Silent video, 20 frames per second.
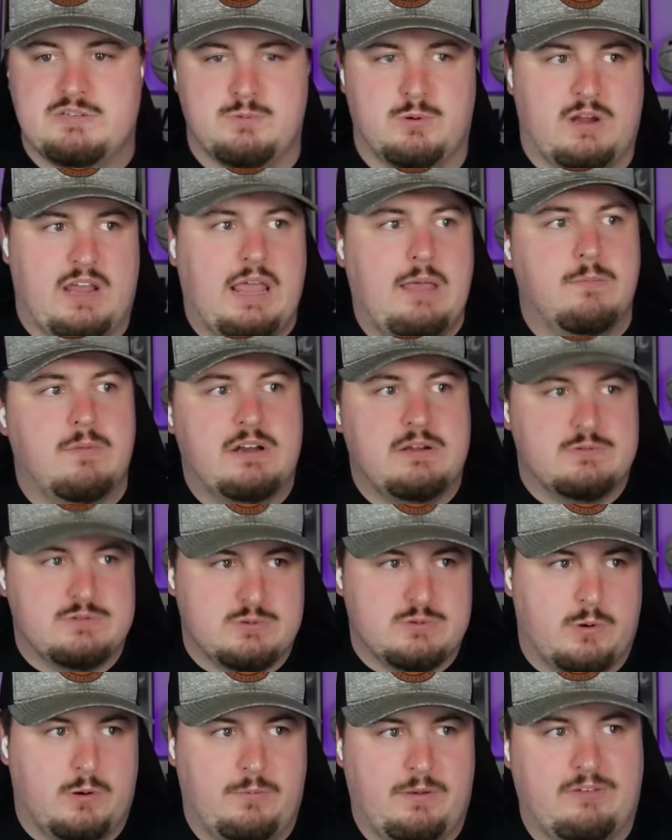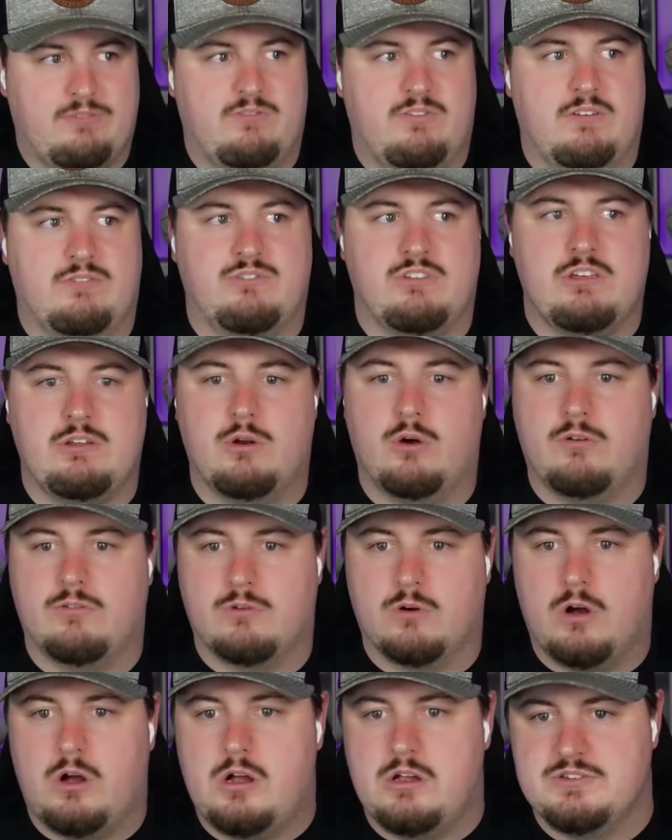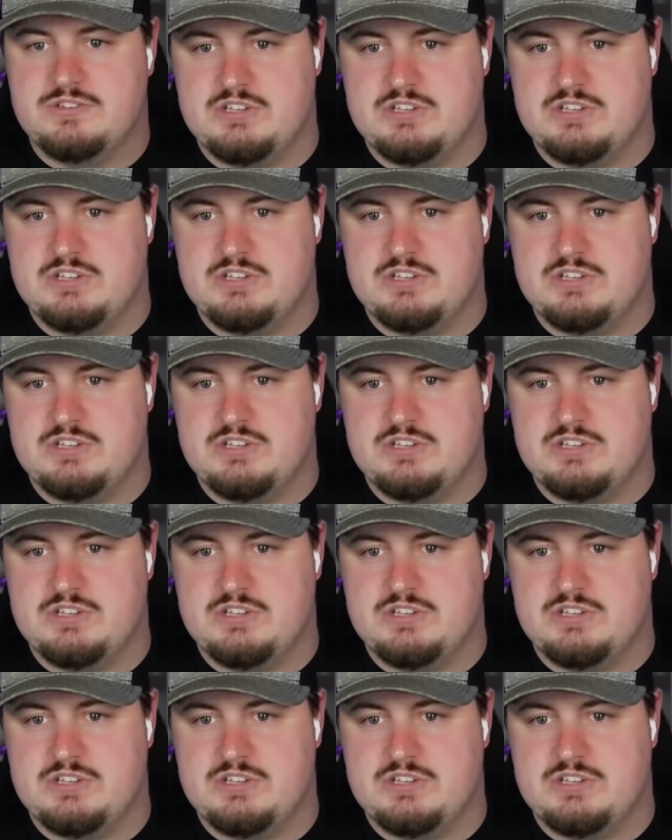per game, but he was a running back 15 overall.